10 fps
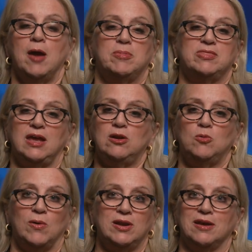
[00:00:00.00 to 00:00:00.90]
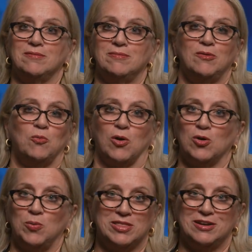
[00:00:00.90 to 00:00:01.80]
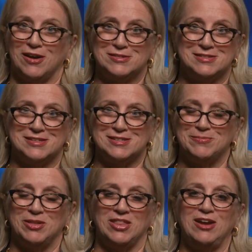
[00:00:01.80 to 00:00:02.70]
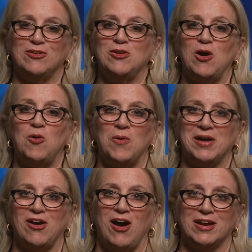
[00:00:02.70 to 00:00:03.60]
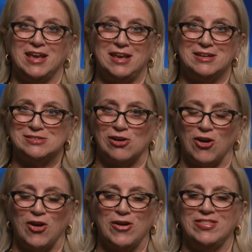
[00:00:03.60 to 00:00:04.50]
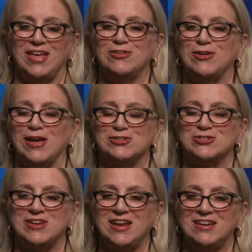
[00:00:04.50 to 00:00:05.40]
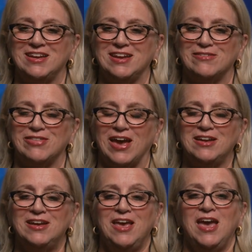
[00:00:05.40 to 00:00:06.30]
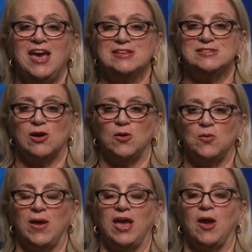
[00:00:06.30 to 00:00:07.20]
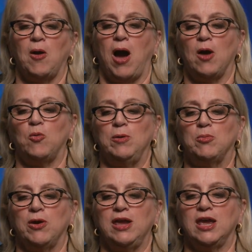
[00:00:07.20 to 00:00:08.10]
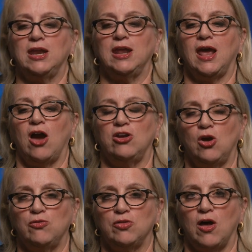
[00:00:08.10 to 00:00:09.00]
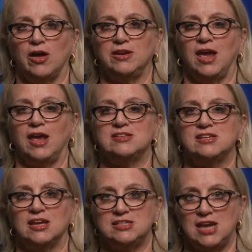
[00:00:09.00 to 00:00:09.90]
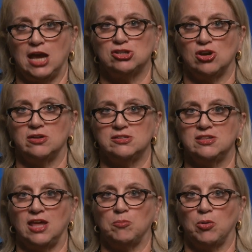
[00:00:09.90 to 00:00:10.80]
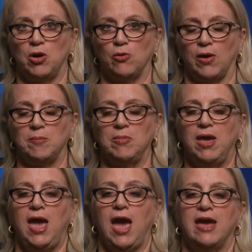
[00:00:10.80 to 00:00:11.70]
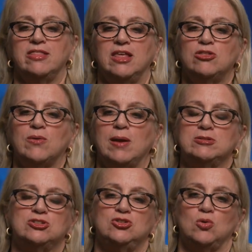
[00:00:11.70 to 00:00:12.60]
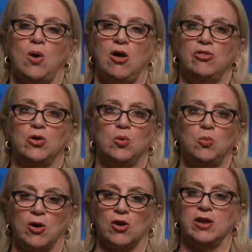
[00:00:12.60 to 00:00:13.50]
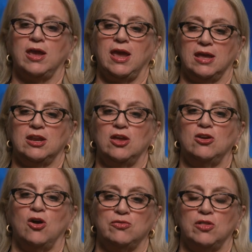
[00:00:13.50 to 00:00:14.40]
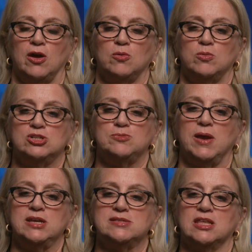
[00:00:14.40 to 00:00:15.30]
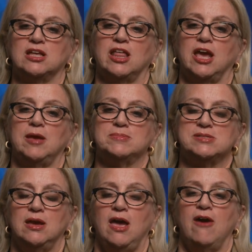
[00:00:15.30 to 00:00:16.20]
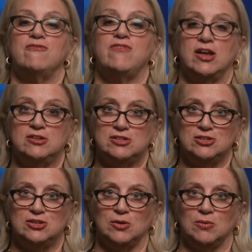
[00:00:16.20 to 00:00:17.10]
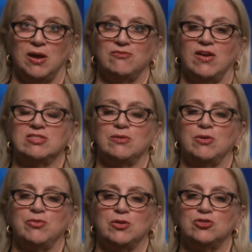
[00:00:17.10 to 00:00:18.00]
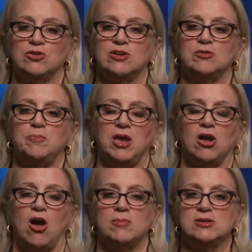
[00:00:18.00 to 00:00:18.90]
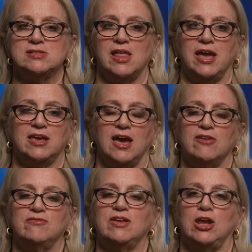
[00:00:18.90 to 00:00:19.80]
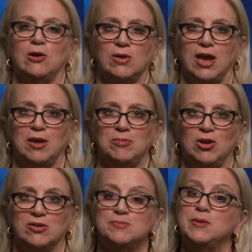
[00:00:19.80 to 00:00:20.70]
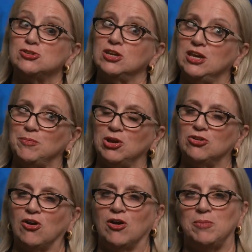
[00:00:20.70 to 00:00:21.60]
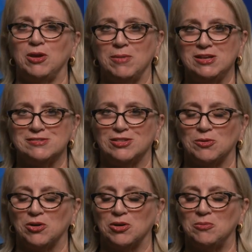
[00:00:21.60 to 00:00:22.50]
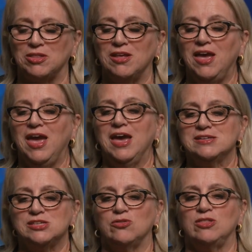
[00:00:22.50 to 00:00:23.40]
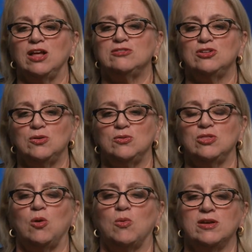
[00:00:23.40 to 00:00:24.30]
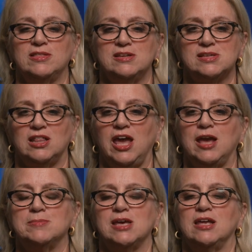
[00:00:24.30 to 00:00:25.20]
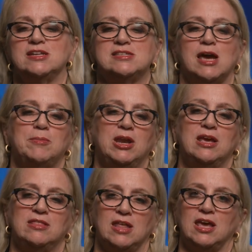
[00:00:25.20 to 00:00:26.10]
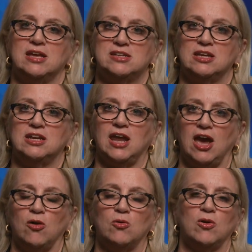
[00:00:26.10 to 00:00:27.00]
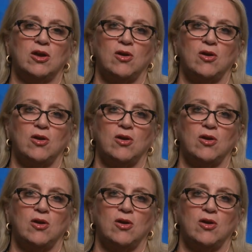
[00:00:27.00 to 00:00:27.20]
but they don't want to work with the DOS system, and they don't know what hotkeys are, and they don't understand any of that. So we bring in Inovalon to attach on to that program. And then they're able to do all their work in Inovalon, which makes the claims fun to do. In fact, they refer to it as being almost like a video game, especially compared to RPMS that they're working with. So they'll work these claims, and it's how many can they get done and how